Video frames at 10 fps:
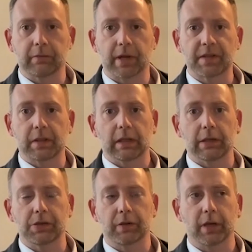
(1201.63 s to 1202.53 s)
and the rest of the
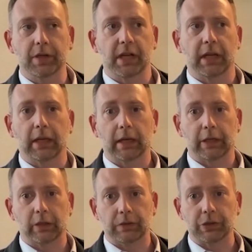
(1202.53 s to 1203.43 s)
industry are taking
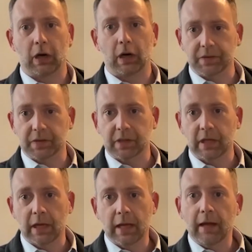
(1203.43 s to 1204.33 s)
on a huge cost.
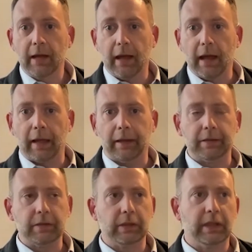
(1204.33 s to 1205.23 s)

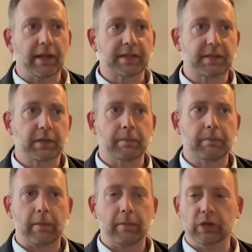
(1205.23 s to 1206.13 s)
And yes, there
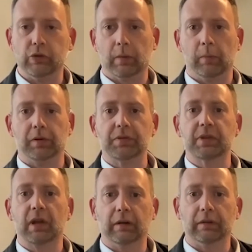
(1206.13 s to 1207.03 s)
may be
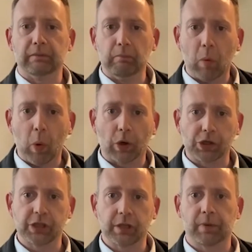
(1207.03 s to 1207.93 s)
dribbles of
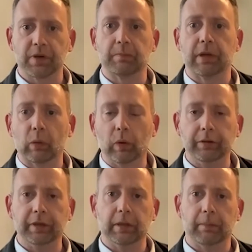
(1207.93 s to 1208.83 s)
more shippers being
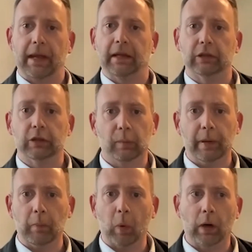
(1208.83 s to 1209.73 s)
willing to pay a little
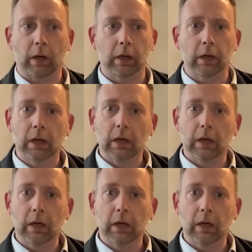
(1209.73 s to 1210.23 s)
bit more,